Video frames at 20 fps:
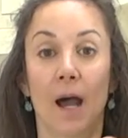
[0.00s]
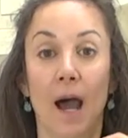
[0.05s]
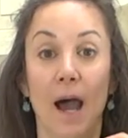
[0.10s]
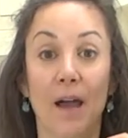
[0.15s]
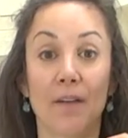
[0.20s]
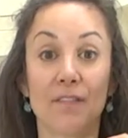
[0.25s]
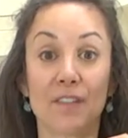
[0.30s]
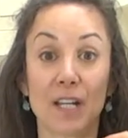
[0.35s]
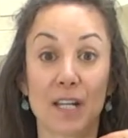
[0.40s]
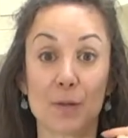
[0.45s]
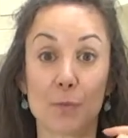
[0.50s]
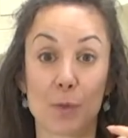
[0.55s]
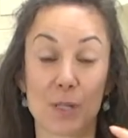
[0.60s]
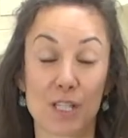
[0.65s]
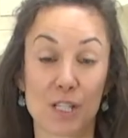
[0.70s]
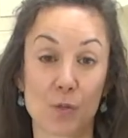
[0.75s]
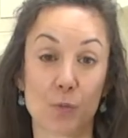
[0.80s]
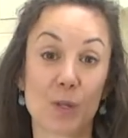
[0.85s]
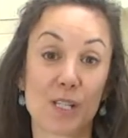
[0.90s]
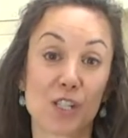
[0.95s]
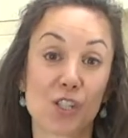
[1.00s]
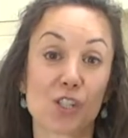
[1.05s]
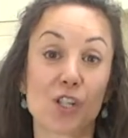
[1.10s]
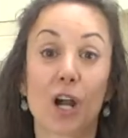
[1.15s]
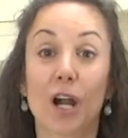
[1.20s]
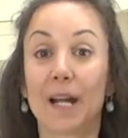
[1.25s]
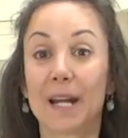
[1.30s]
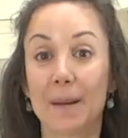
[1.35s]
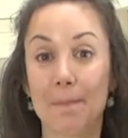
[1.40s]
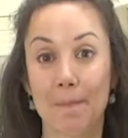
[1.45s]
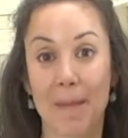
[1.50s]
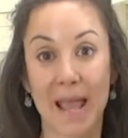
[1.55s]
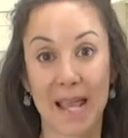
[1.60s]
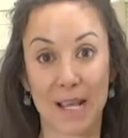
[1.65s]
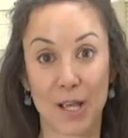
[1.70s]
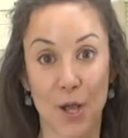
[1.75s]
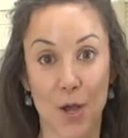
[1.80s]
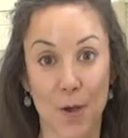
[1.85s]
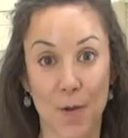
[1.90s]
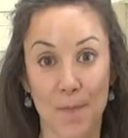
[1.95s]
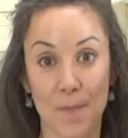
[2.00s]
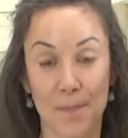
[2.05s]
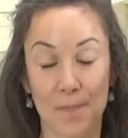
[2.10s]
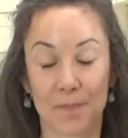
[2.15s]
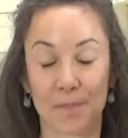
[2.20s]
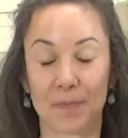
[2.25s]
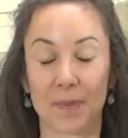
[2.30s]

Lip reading: I've done with Swiss chard and mango.